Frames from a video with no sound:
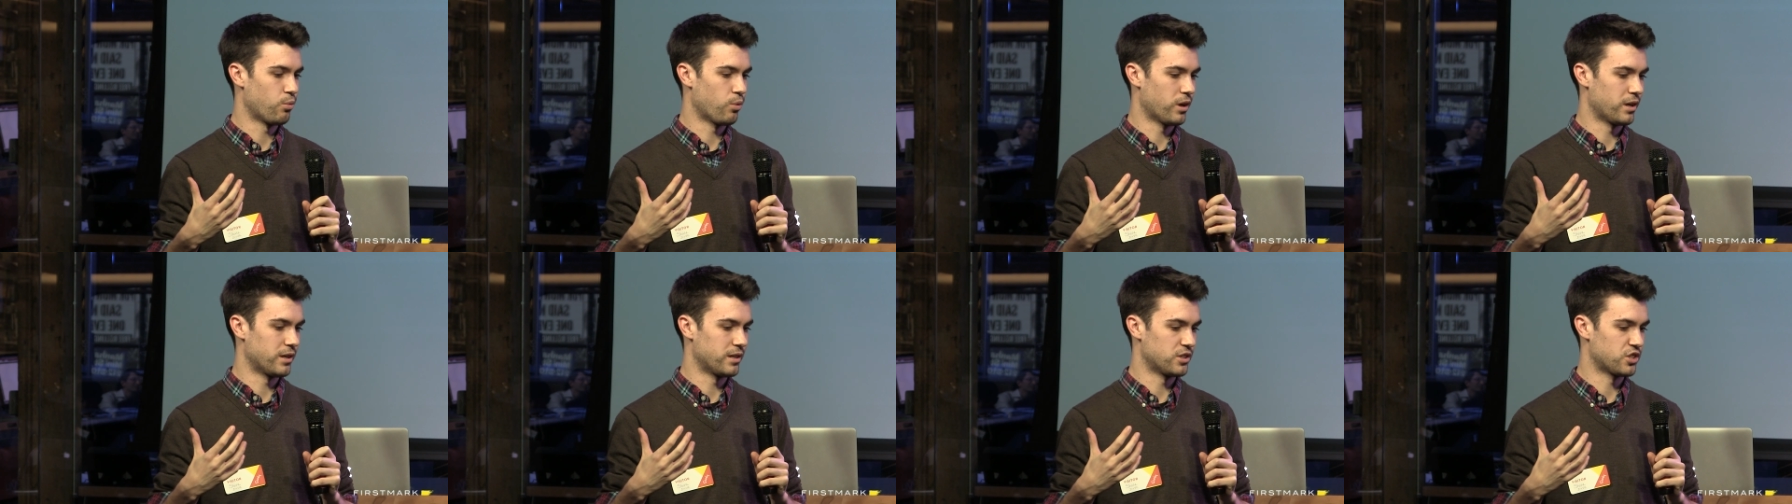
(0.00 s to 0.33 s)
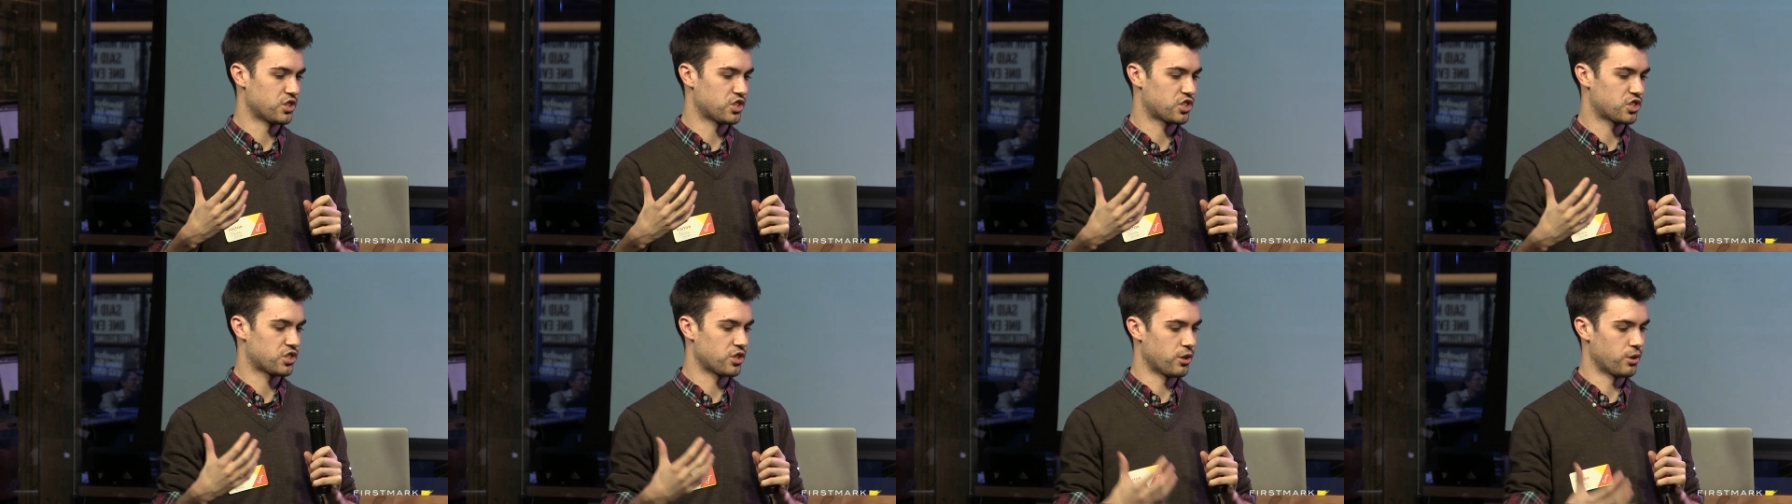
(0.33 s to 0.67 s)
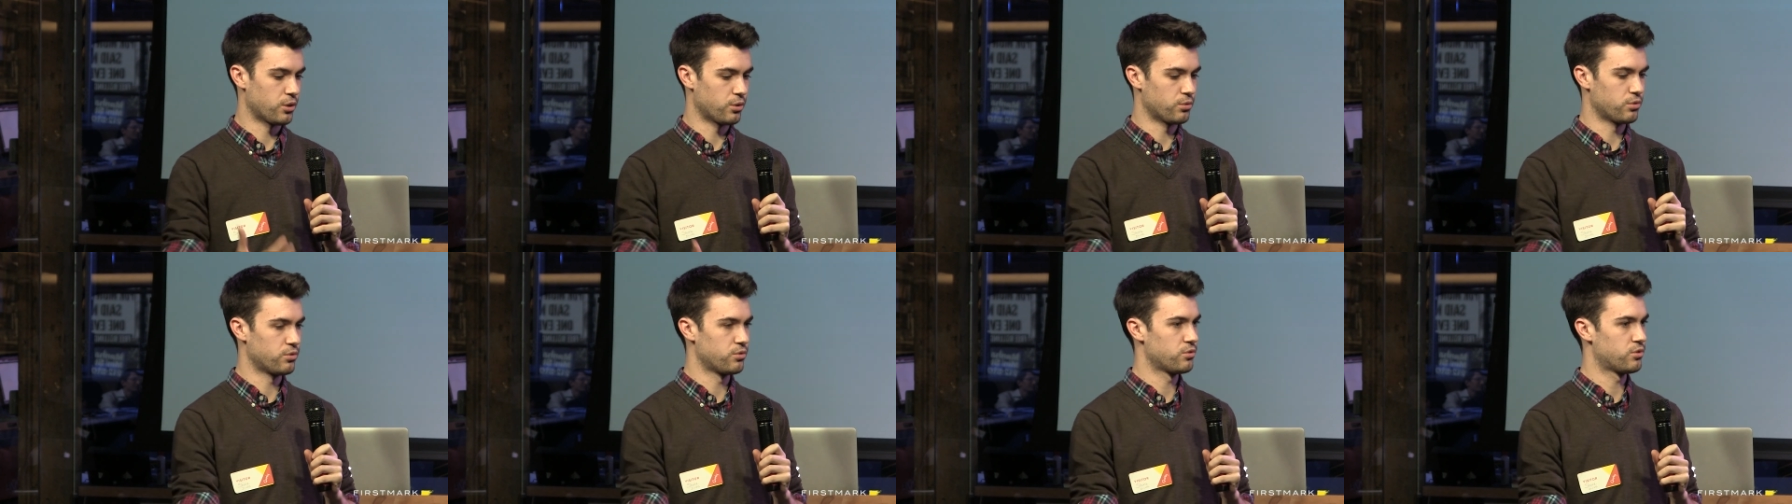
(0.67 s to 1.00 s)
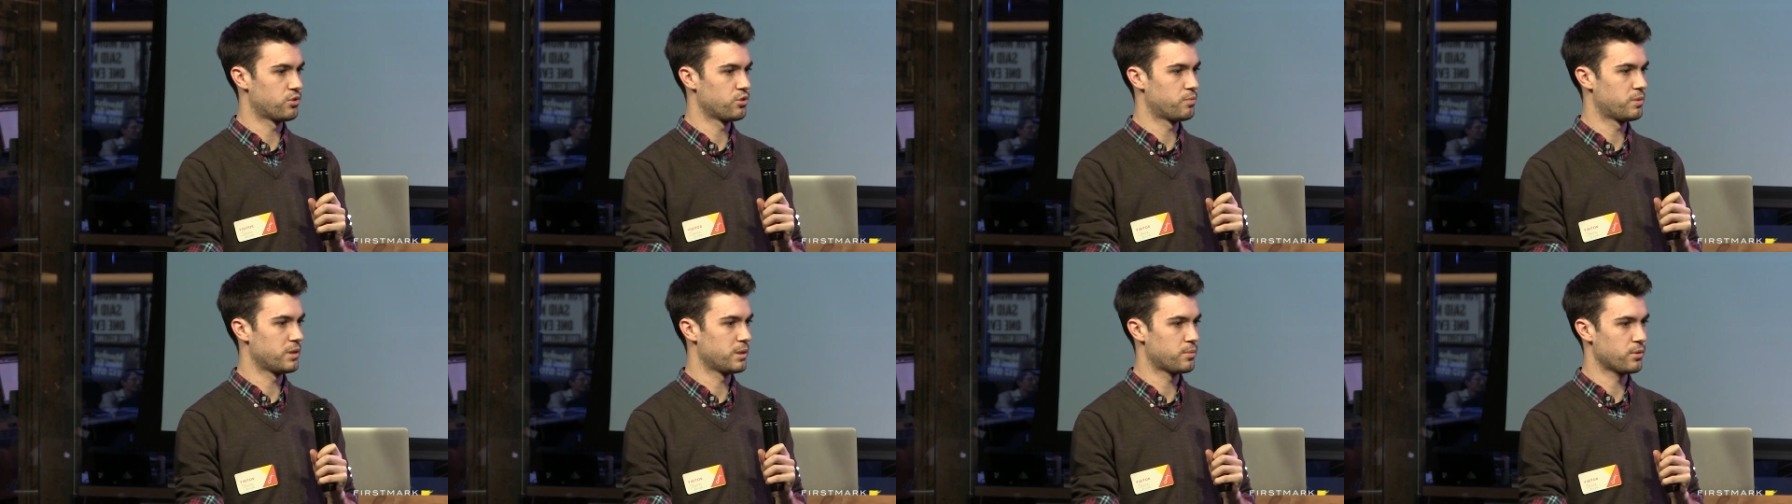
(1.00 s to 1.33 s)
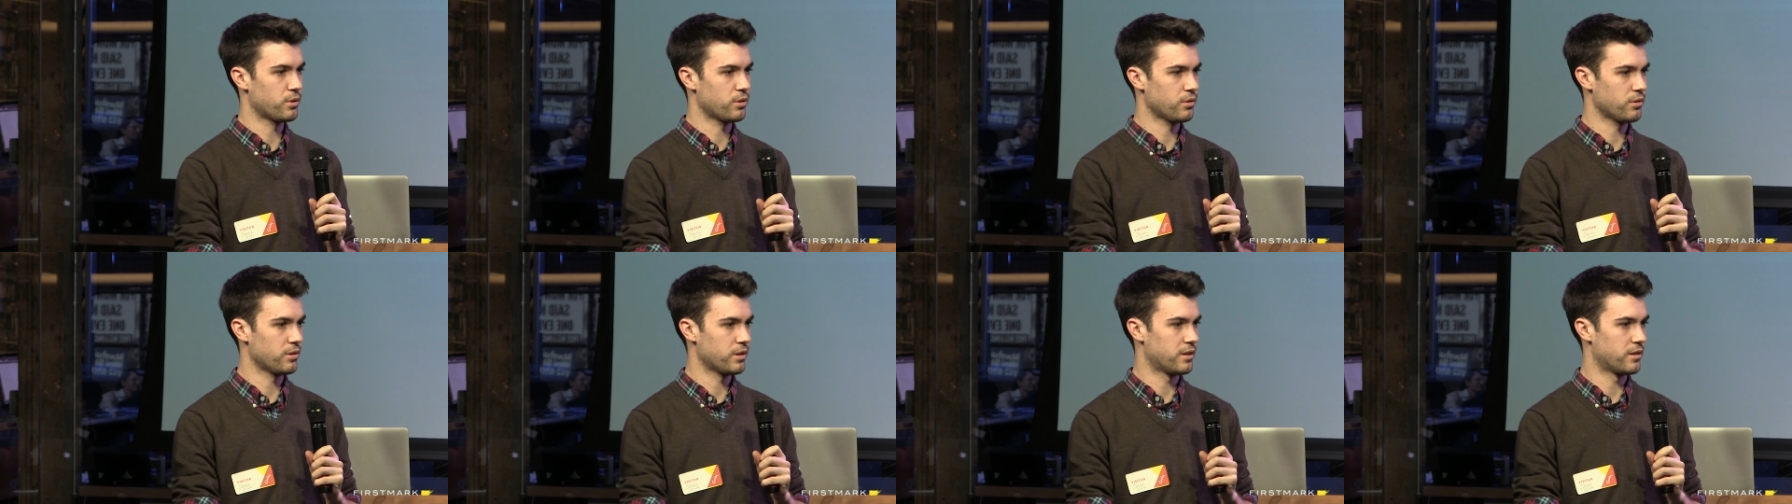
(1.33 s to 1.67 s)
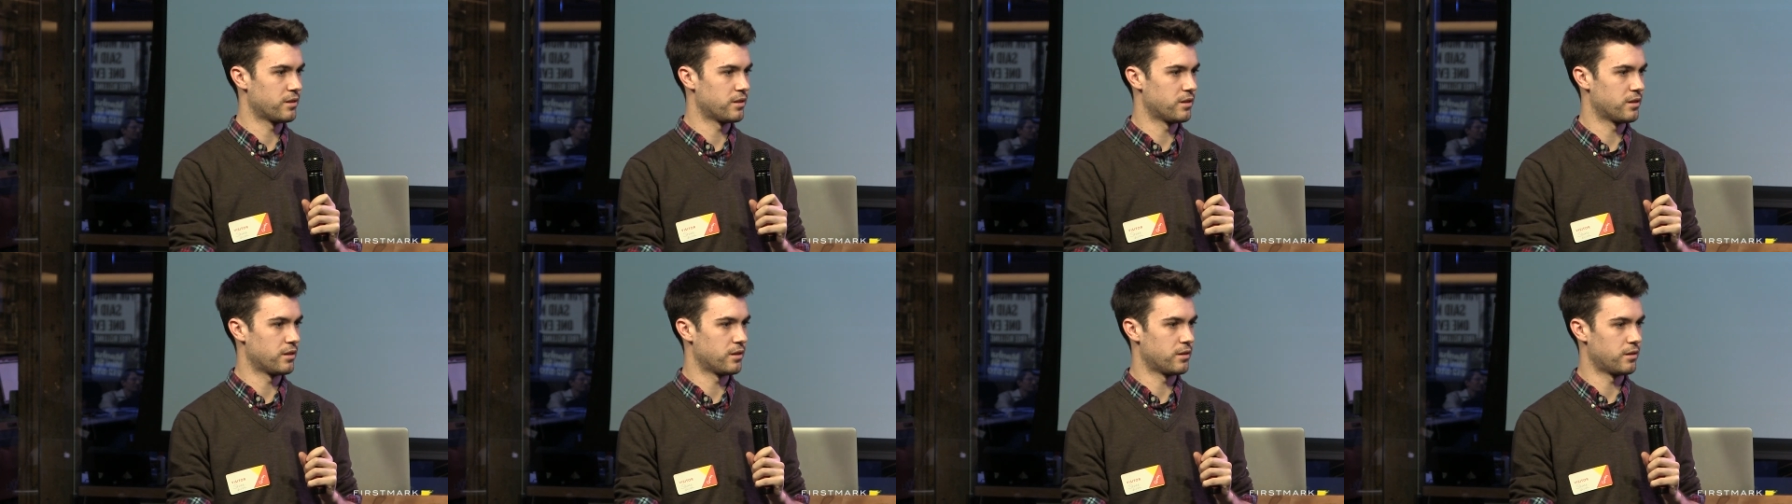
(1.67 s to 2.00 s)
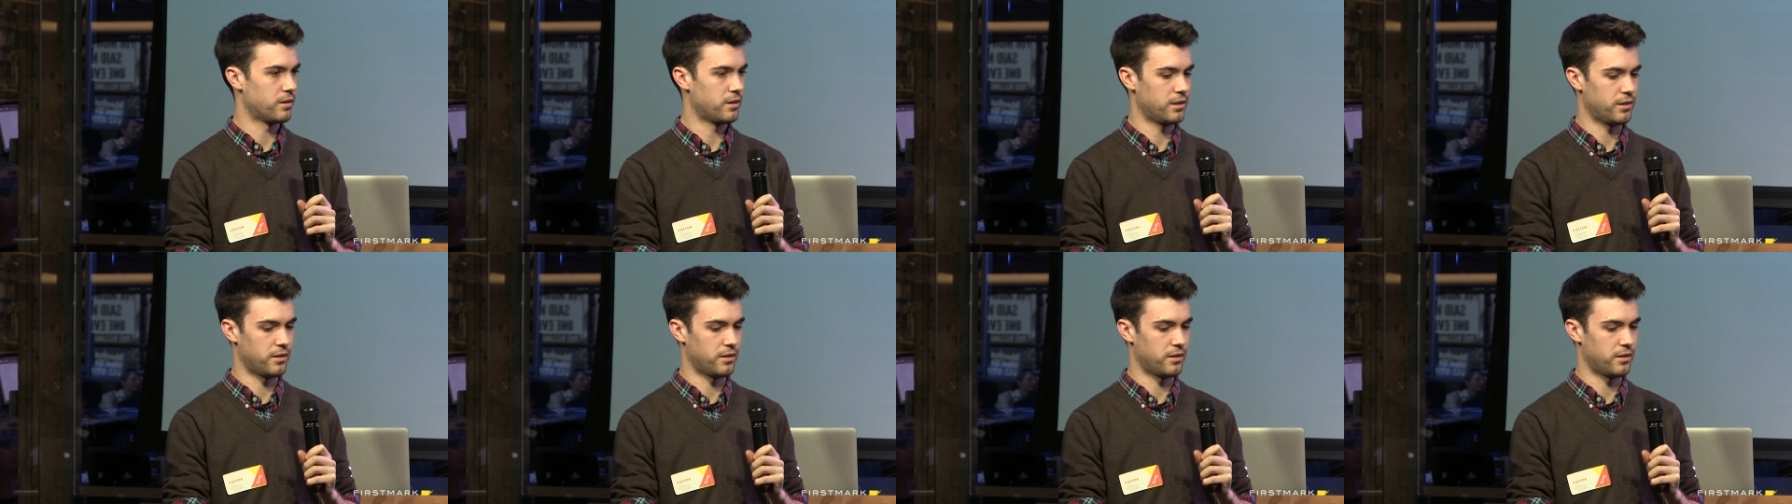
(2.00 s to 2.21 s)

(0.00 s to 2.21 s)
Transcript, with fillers: what is shown to people in the,